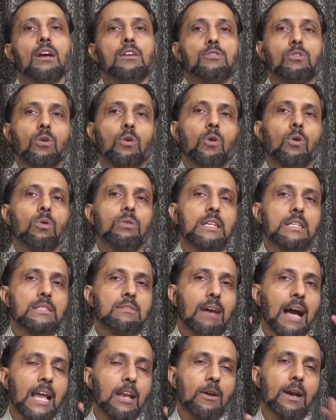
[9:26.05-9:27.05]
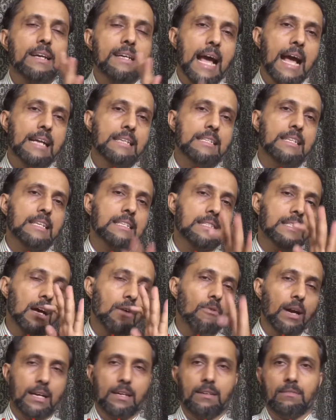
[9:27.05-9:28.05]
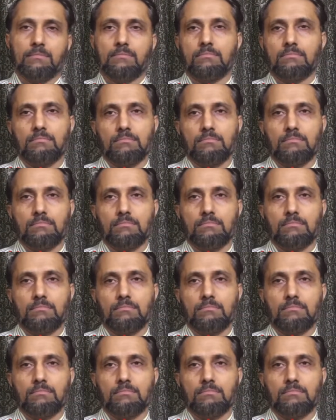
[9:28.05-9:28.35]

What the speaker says: So this value added tax is the one.